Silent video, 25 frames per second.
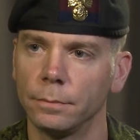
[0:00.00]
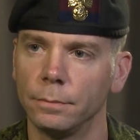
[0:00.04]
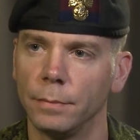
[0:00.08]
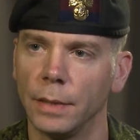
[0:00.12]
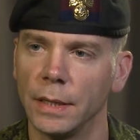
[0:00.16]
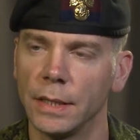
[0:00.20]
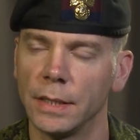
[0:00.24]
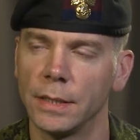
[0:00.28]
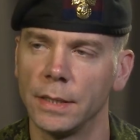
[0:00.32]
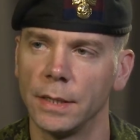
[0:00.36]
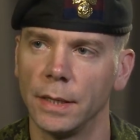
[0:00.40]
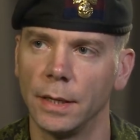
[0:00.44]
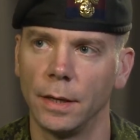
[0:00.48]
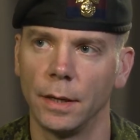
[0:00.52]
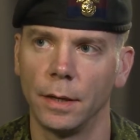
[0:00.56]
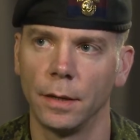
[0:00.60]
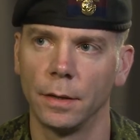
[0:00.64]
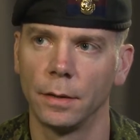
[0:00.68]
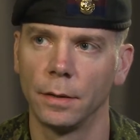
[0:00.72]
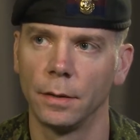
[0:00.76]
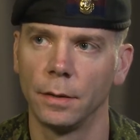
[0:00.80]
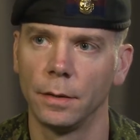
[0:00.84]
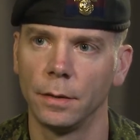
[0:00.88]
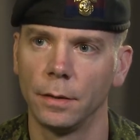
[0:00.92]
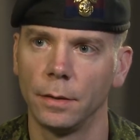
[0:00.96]
it
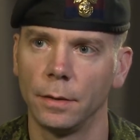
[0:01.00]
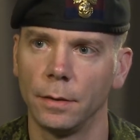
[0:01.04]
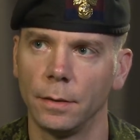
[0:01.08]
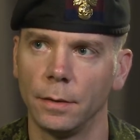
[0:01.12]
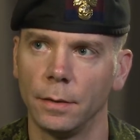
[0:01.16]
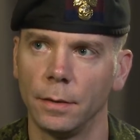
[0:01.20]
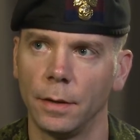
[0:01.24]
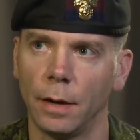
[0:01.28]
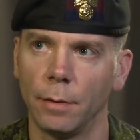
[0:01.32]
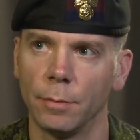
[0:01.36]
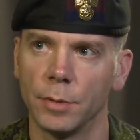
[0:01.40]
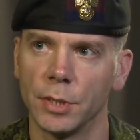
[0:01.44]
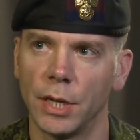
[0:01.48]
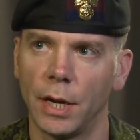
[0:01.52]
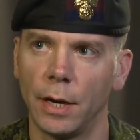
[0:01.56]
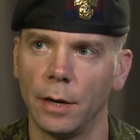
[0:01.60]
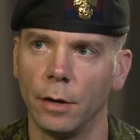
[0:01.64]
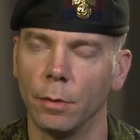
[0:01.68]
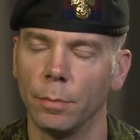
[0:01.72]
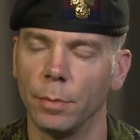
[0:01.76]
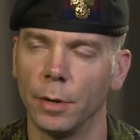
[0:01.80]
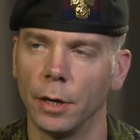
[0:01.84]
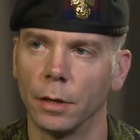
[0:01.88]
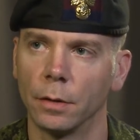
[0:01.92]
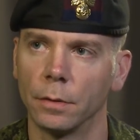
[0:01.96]
was
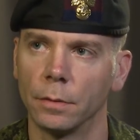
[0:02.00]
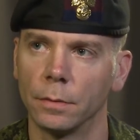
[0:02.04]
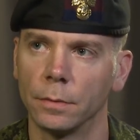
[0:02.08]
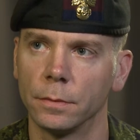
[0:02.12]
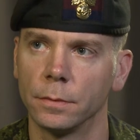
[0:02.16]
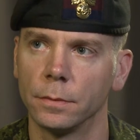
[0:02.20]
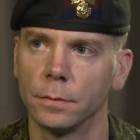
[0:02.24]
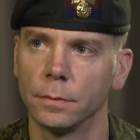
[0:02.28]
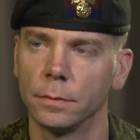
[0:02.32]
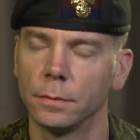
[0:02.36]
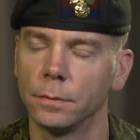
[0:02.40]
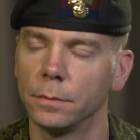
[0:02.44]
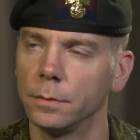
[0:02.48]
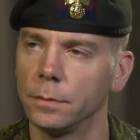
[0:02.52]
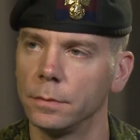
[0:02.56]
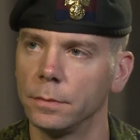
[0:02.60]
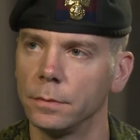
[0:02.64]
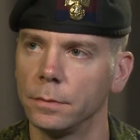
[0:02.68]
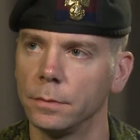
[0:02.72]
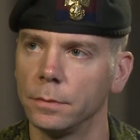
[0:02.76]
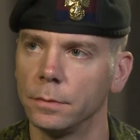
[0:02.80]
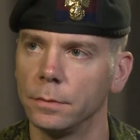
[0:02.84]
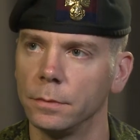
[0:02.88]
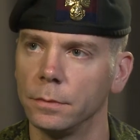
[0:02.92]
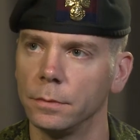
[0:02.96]
eye-opening.
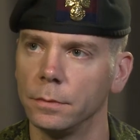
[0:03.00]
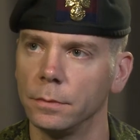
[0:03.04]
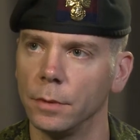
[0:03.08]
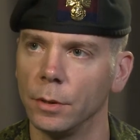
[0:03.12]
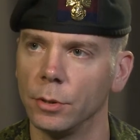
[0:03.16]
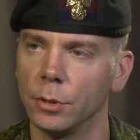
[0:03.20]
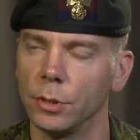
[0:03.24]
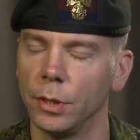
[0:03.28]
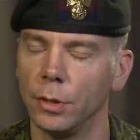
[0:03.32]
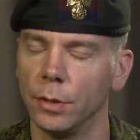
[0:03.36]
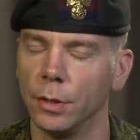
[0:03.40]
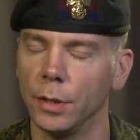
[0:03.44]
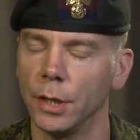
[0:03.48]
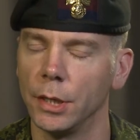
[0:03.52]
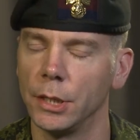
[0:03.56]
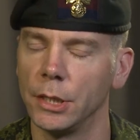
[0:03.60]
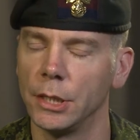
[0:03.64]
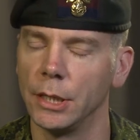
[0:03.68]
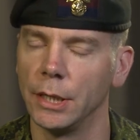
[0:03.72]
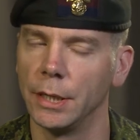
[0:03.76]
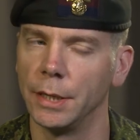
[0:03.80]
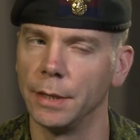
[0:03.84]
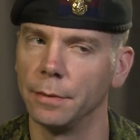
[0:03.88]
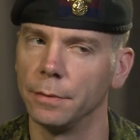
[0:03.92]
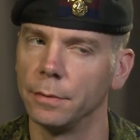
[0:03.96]
We were told
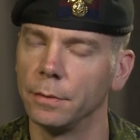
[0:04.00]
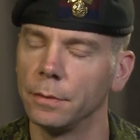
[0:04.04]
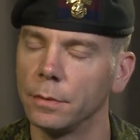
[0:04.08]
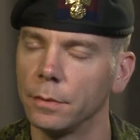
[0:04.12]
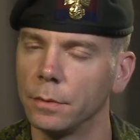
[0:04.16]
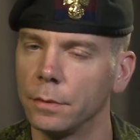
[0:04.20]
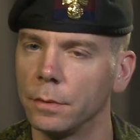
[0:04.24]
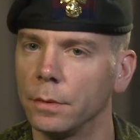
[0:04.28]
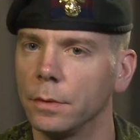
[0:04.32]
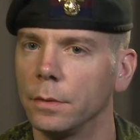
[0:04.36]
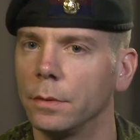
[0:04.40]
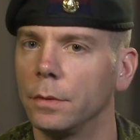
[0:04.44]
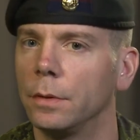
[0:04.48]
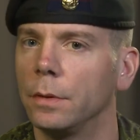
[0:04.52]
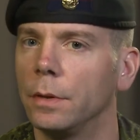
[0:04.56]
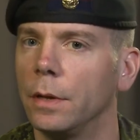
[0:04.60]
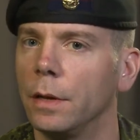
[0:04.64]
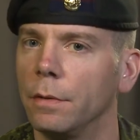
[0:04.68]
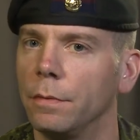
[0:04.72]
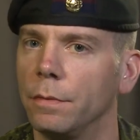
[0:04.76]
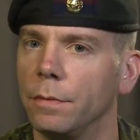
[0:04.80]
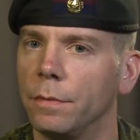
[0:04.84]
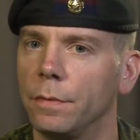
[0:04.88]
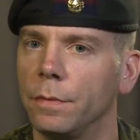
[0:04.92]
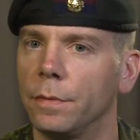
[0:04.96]
that
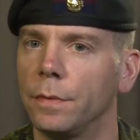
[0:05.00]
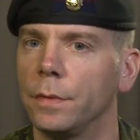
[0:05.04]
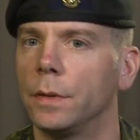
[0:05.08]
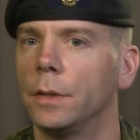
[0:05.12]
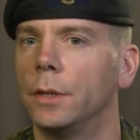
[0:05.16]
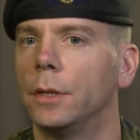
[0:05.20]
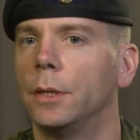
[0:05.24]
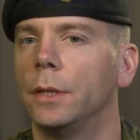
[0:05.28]
if